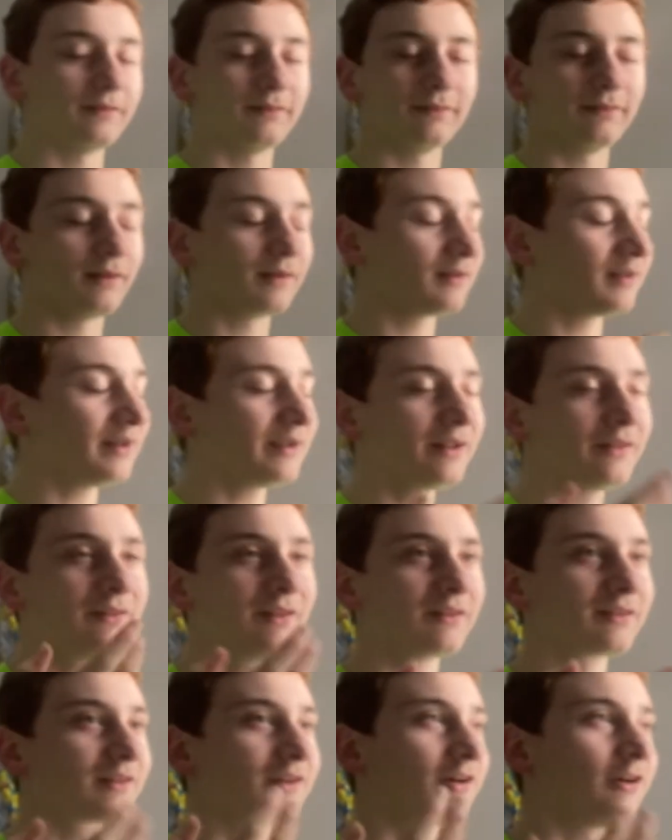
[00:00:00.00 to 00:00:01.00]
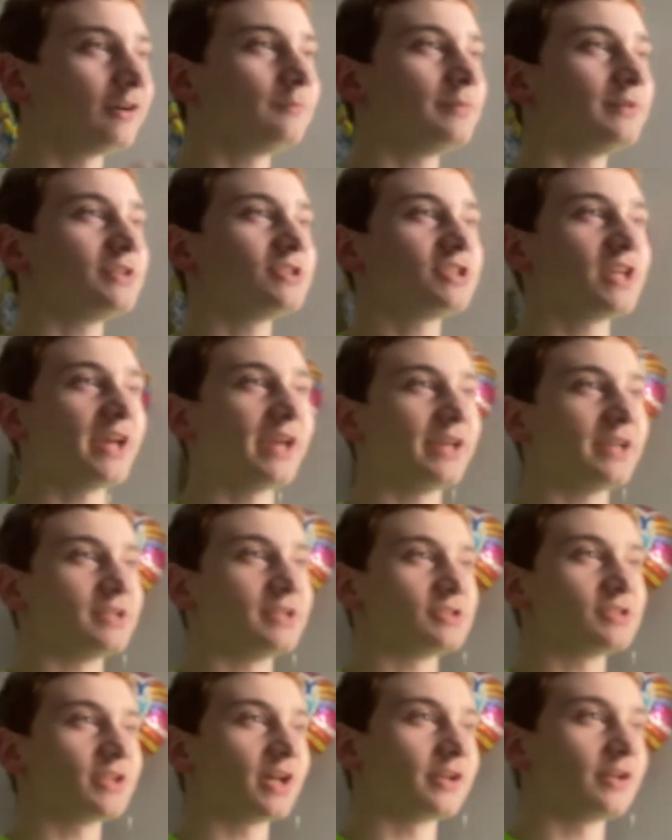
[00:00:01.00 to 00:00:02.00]
A lot of this could be
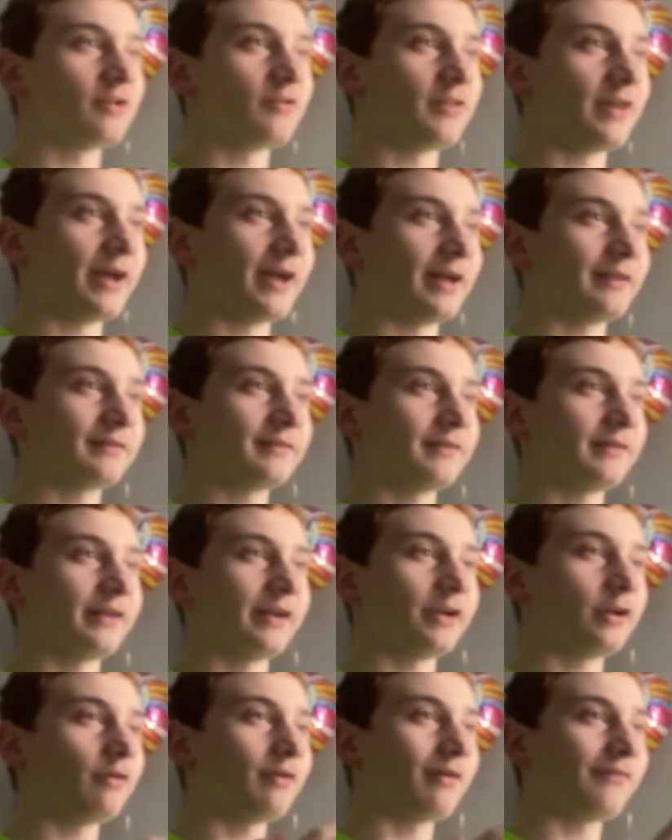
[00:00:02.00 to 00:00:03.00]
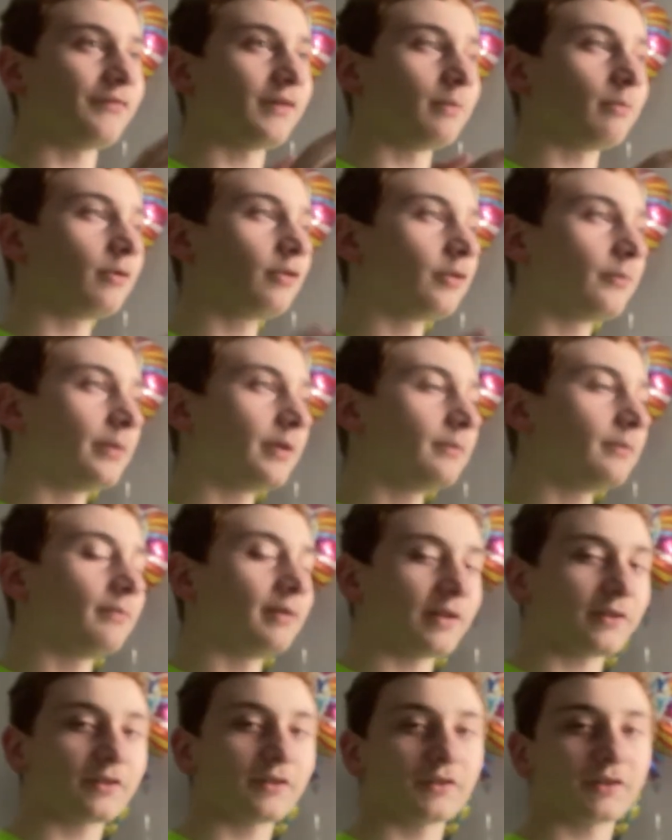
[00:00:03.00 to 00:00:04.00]
changed, I know that, and I know I fumbled a bit, but
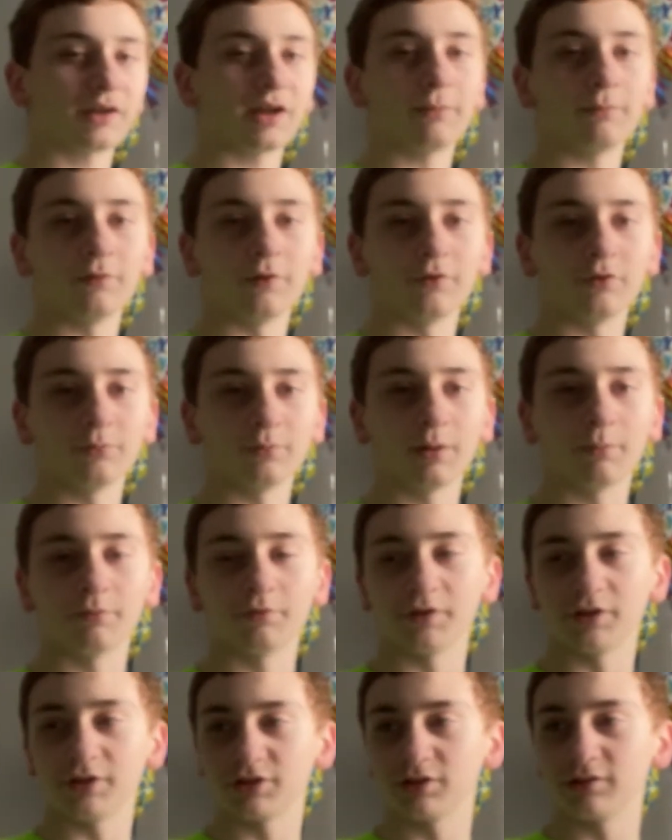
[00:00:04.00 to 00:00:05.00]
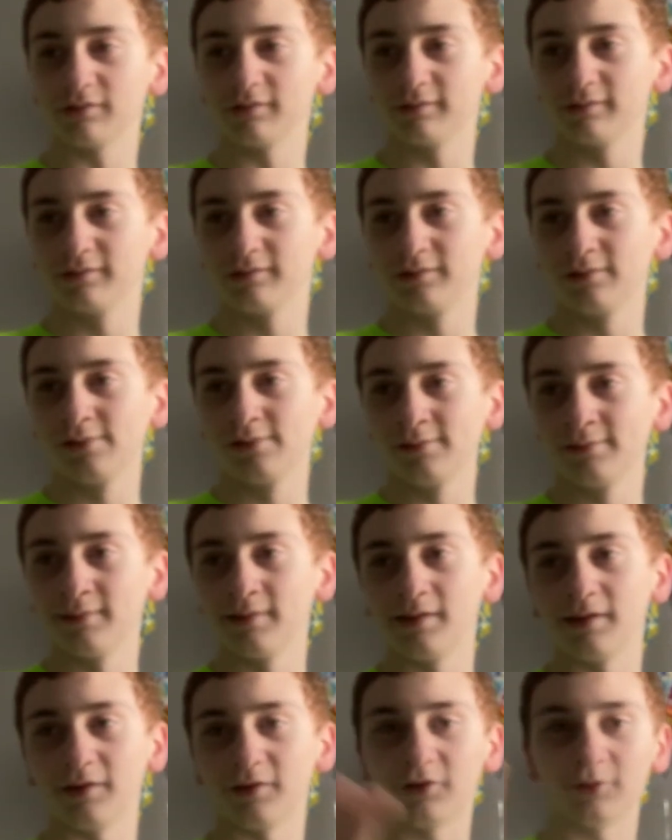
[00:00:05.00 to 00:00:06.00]
that's because I kept losing my position.
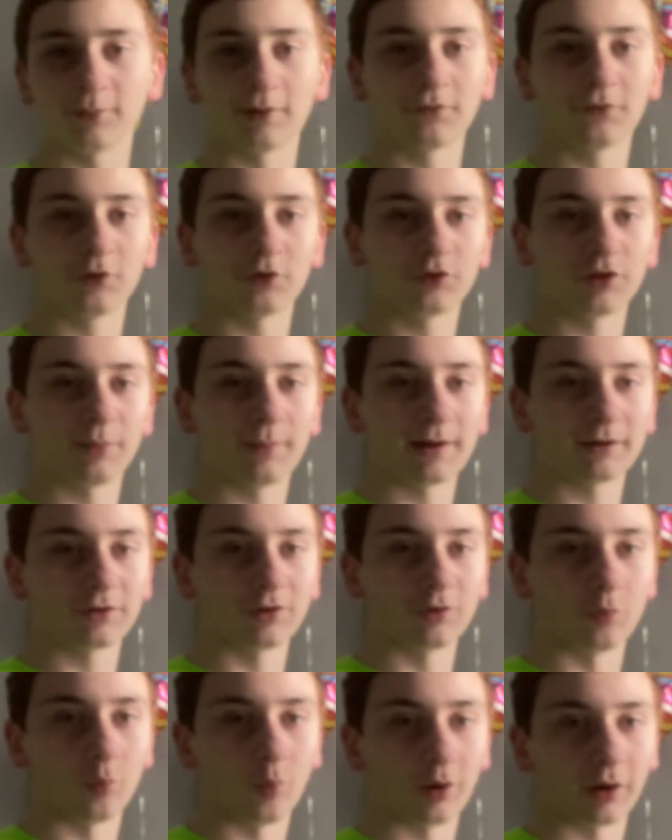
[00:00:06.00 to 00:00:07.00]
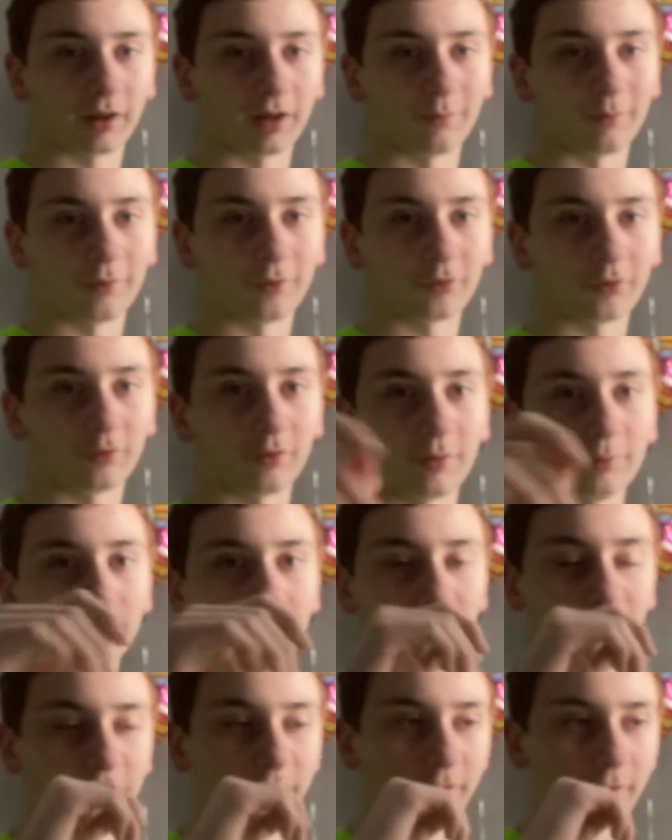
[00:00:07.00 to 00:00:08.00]
This is my first time actually working with a script,
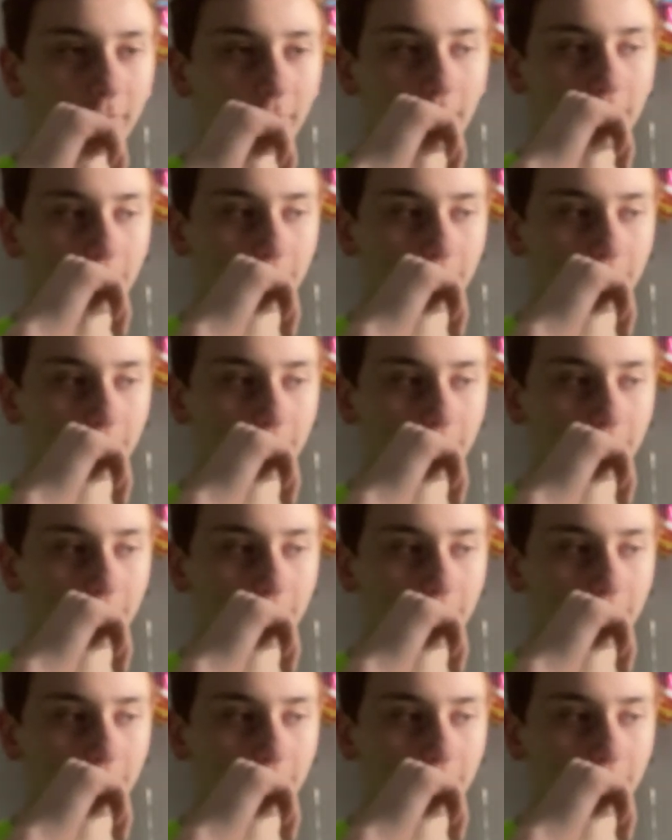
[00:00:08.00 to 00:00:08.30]
so